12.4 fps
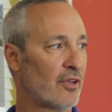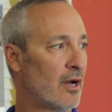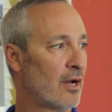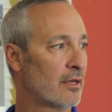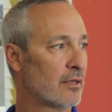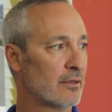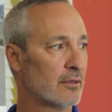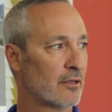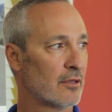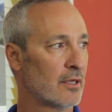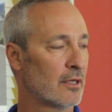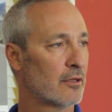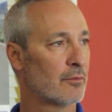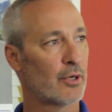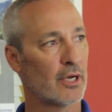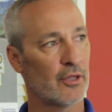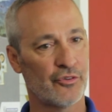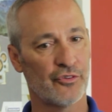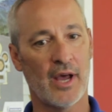Nissan. The
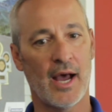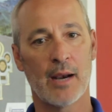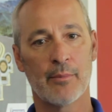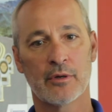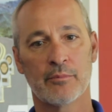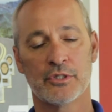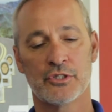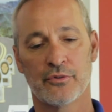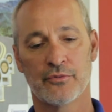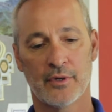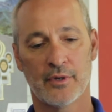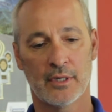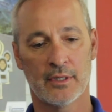Prius is a hybrid, but you've